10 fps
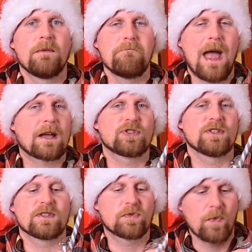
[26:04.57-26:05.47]
Mac and
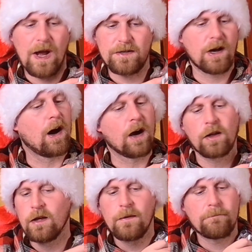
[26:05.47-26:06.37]
cheese is wet dog.
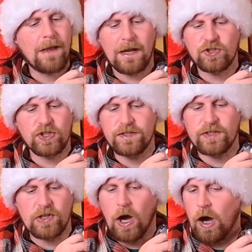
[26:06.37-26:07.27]
Mac and cheese
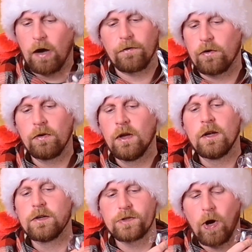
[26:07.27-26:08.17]
is awful.
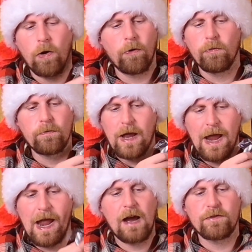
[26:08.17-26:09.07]
Don't
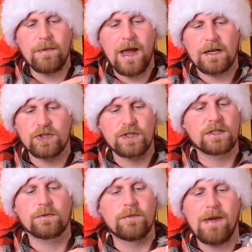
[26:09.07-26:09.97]
have the mac and
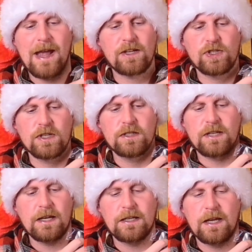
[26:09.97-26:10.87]
cheese one. Mac and cheese
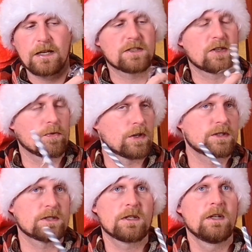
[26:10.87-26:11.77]
candy cane is the
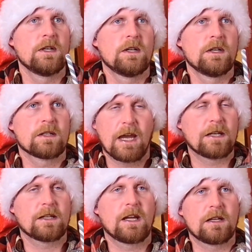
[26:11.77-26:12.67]
worst
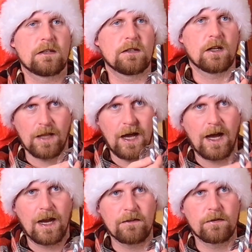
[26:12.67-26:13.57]
candy cane
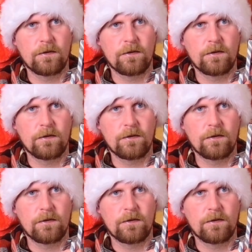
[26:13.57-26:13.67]
alive.